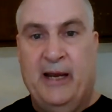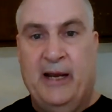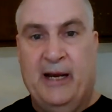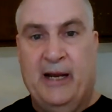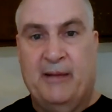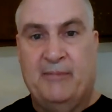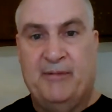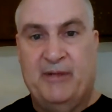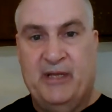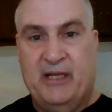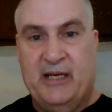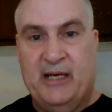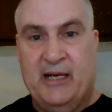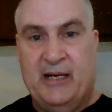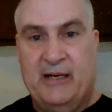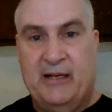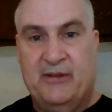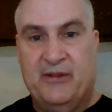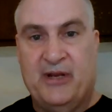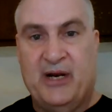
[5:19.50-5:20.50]
and I'm
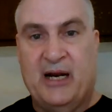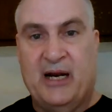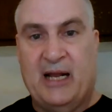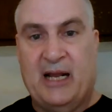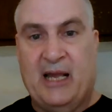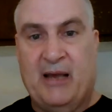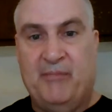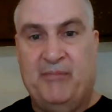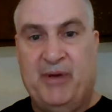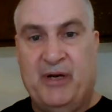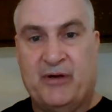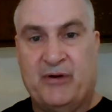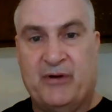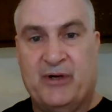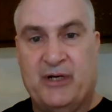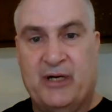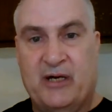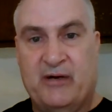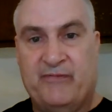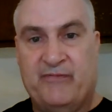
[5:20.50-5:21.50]
glad that I got better
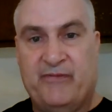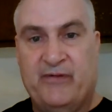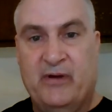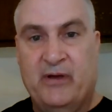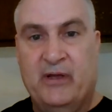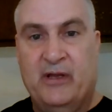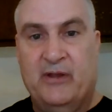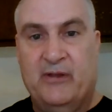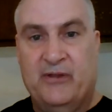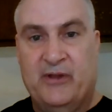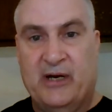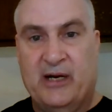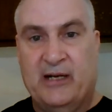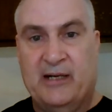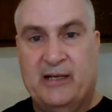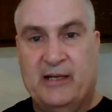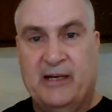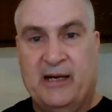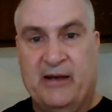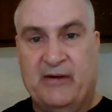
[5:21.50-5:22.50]
enough that I
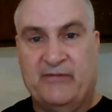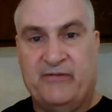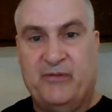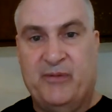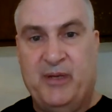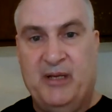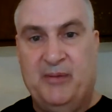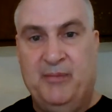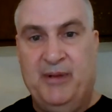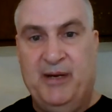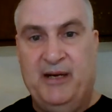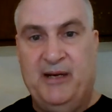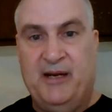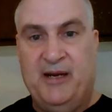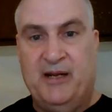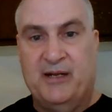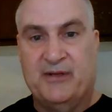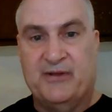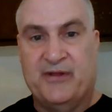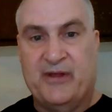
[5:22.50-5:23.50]
didn't have to be
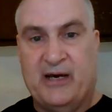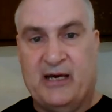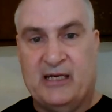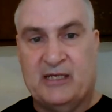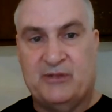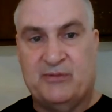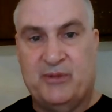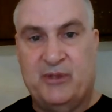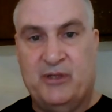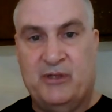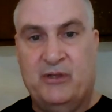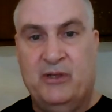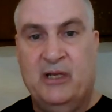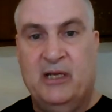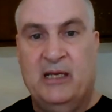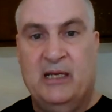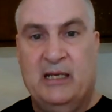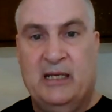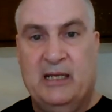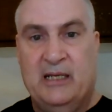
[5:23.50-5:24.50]
admitted into the hospital
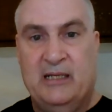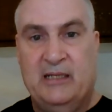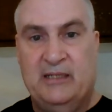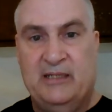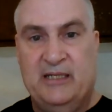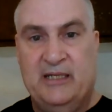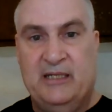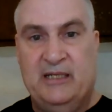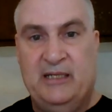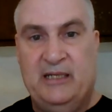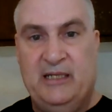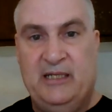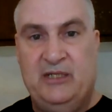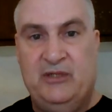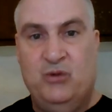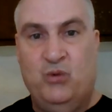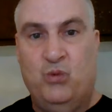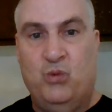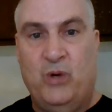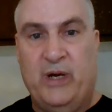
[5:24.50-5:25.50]
and didn't
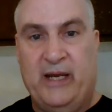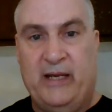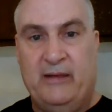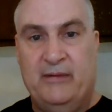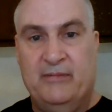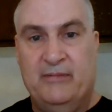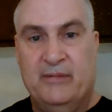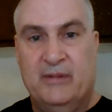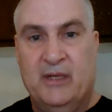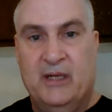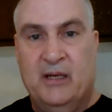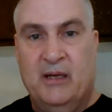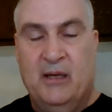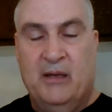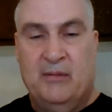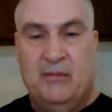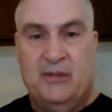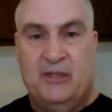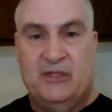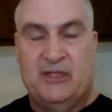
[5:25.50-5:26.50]
need to wait.
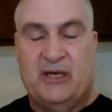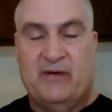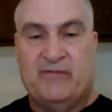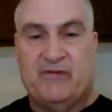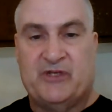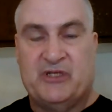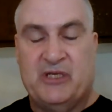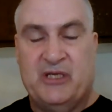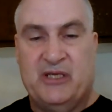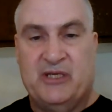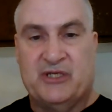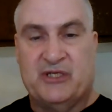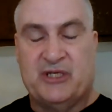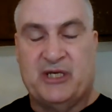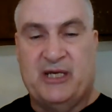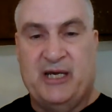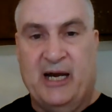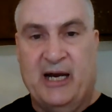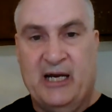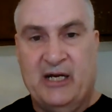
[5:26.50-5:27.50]
Because obviously the
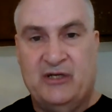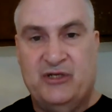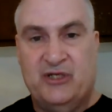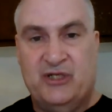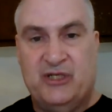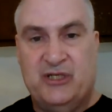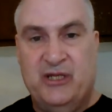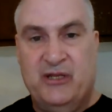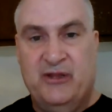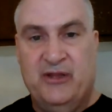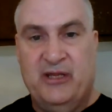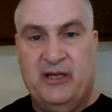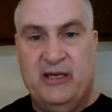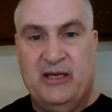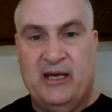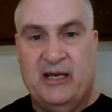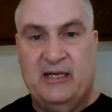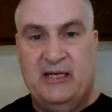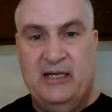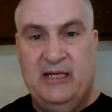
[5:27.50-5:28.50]
psychiatrist didn't
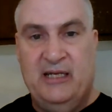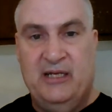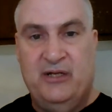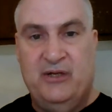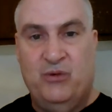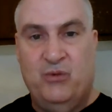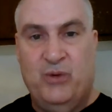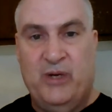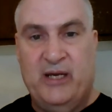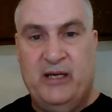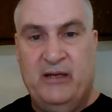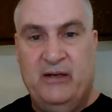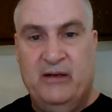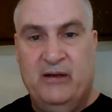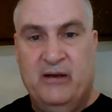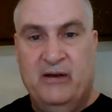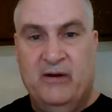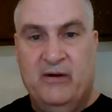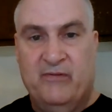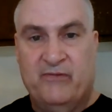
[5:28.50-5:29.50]
think I needed to
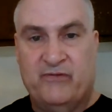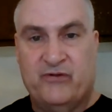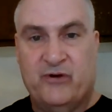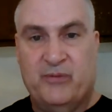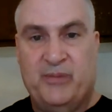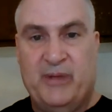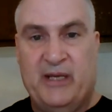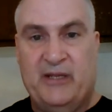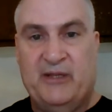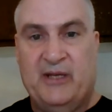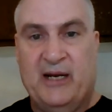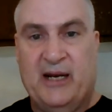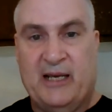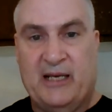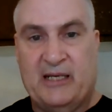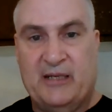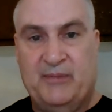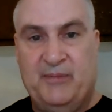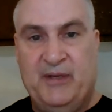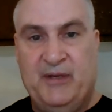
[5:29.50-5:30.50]
wait for a bed that I
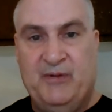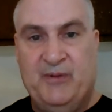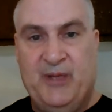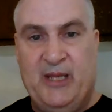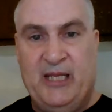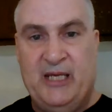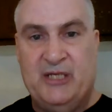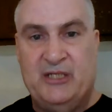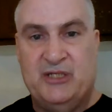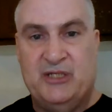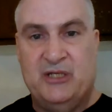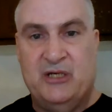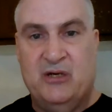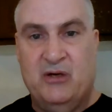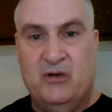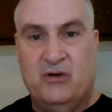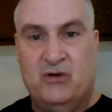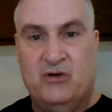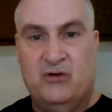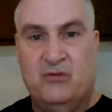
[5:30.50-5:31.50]
could be released to
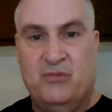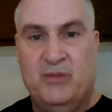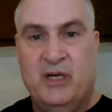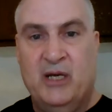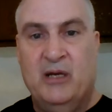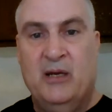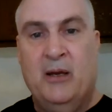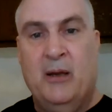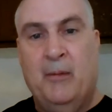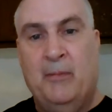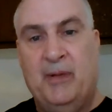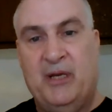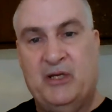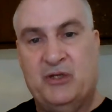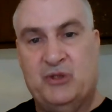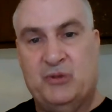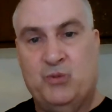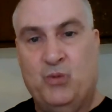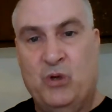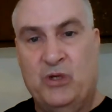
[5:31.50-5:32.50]
go home.
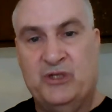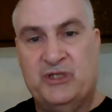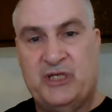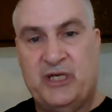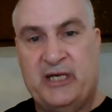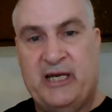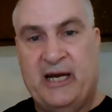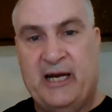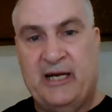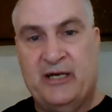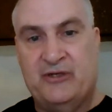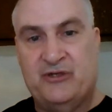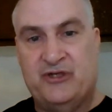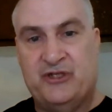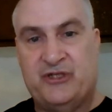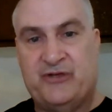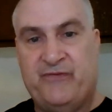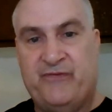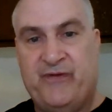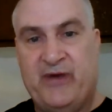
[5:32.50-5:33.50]
Because one
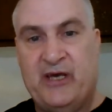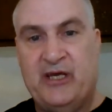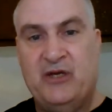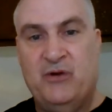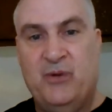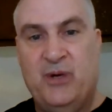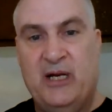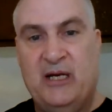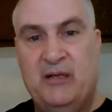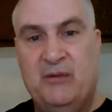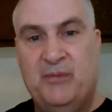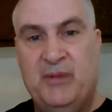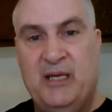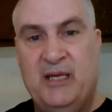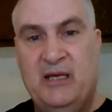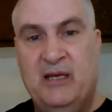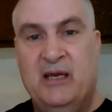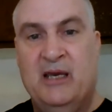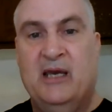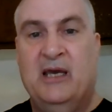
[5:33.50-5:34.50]
psychiatrist evaluated
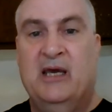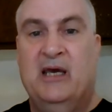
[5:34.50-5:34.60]
me,